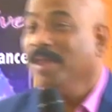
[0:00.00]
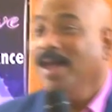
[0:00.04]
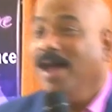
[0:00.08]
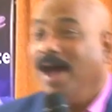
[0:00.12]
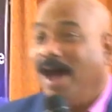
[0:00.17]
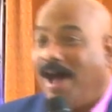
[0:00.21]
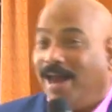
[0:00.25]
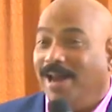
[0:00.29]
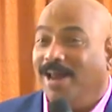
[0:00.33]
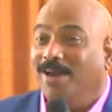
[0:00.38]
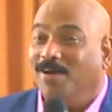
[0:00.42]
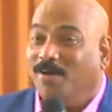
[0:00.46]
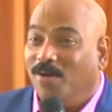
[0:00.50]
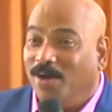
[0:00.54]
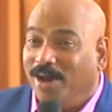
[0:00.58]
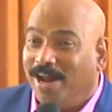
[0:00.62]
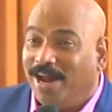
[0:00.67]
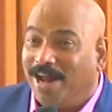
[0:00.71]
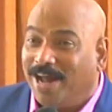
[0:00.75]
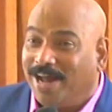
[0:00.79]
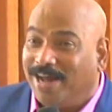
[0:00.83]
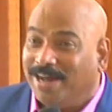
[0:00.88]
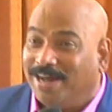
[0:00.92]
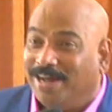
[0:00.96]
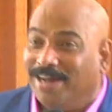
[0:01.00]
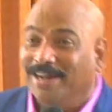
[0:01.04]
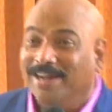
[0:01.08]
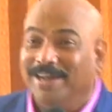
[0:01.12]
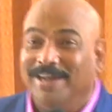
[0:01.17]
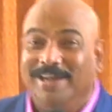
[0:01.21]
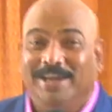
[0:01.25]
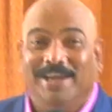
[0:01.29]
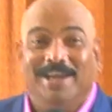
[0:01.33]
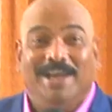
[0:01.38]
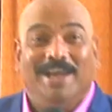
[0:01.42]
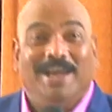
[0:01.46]
Hallelujah.
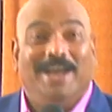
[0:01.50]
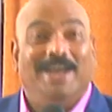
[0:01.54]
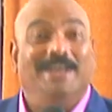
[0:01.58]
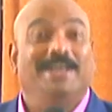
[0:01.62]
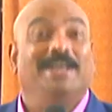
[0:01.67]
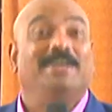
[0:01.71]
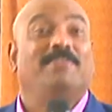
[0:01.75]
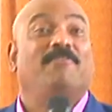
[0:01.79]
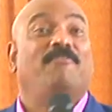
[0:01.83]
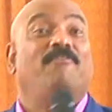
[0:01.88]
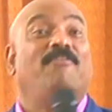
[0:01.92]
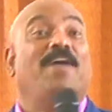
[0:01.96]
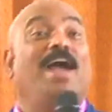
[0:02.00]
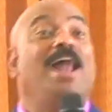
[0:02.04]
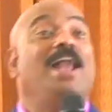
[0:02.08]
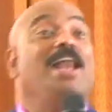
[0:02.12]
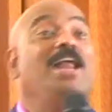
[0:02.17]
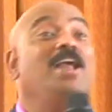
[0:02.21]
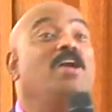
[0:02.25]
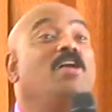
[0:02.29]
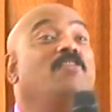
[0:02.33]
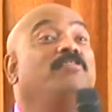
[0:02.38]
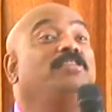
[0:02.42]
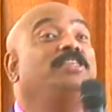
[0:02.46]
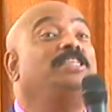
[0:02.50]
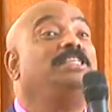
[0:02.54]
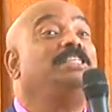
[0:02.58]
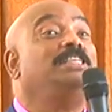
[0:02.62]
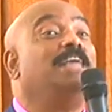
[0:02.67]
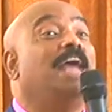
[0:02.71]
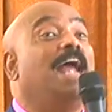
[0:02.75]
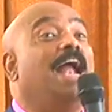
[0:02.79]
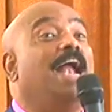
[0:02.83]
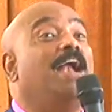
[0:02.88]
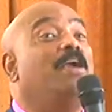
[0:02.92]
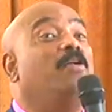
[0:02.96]
In the valley of
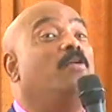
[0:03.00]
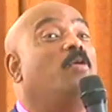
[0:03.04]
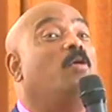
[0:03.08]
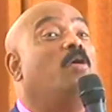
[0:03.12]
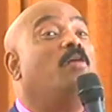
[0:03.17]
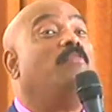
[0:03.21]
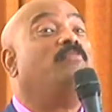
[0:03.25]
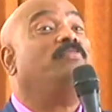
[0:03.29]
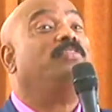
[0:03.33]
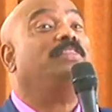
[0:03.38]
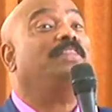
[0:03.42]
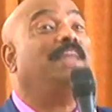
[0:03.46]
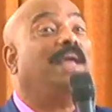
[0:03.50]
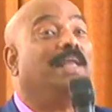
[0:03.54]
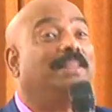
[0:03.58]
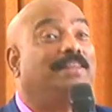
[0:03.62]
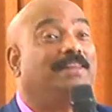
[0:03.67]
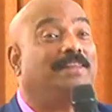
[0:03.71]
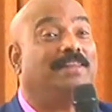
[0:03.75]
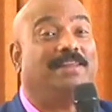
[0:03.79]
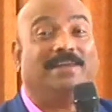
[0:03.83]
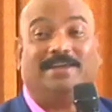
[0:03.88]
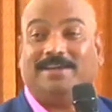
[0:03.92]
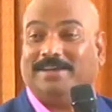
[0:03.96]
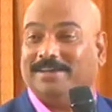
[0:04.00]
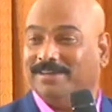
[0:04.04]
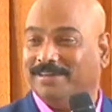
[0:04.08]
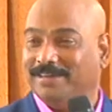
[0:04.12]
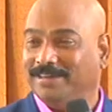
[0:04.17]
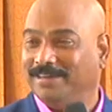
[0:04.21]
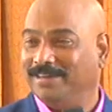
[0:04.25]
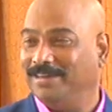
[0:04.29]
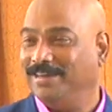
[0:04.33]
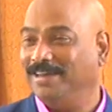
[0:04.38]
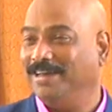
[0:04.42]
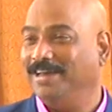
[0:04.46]
shadow of death,
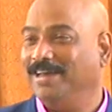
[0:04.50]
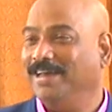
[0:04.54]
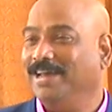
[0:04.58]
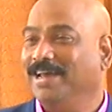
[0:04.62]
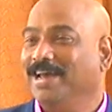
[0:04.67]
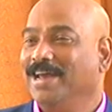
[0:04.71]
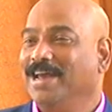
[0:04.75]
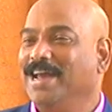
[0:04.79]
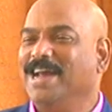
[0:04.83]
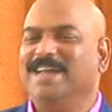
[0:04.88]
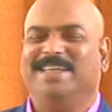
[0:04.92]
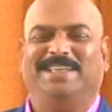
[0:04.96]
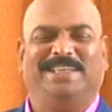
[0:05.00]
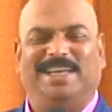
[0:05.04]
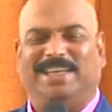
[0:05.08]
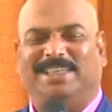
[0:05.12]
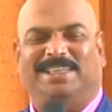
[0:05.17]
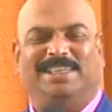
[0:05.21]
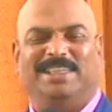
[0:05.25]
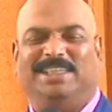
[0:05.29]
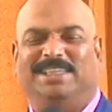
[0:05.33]
it's just a